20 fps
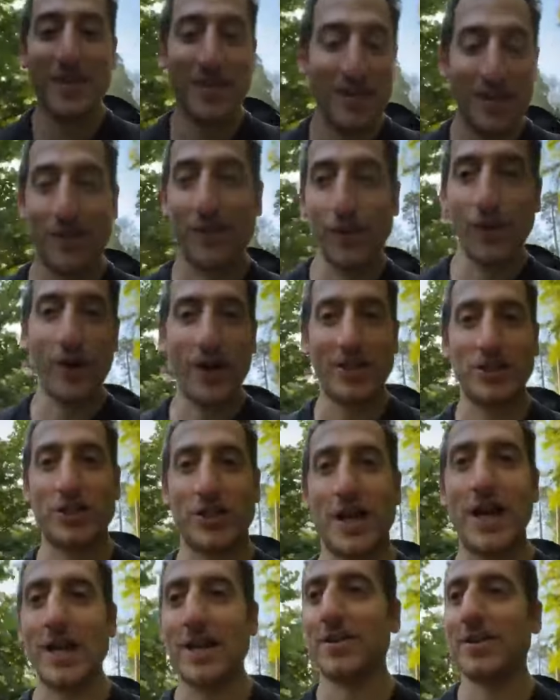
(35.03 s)
you eat
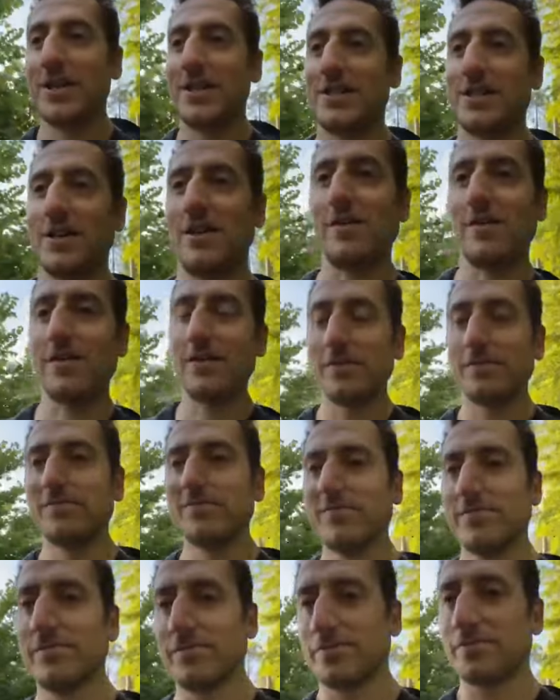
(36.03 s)
400 calories of,
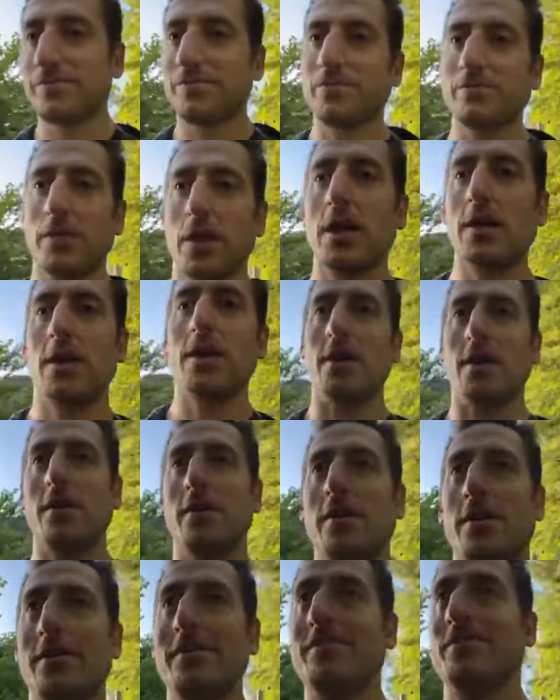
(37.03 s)
you
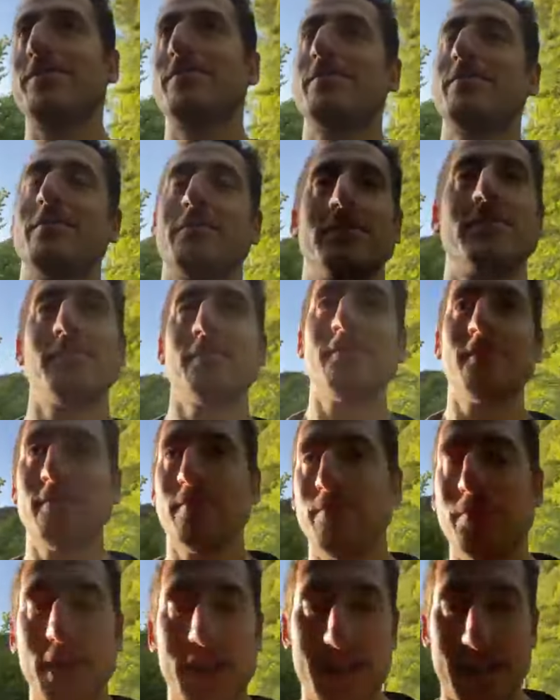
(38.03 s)
know,
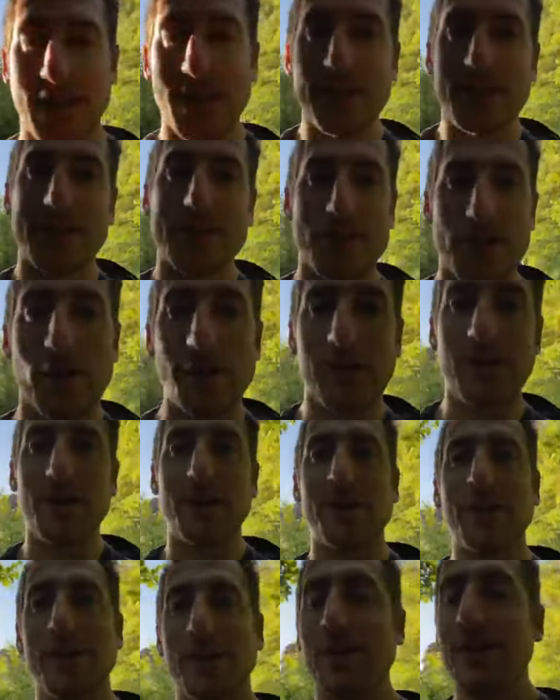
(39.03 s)
biscuits,
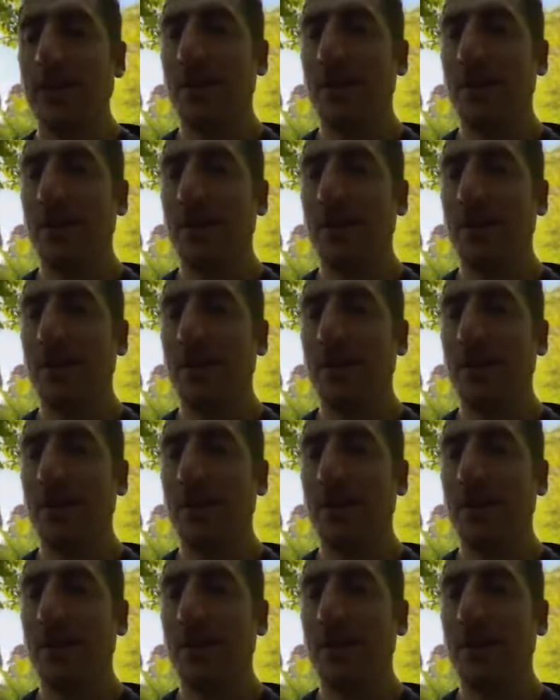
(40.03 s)
chocolate,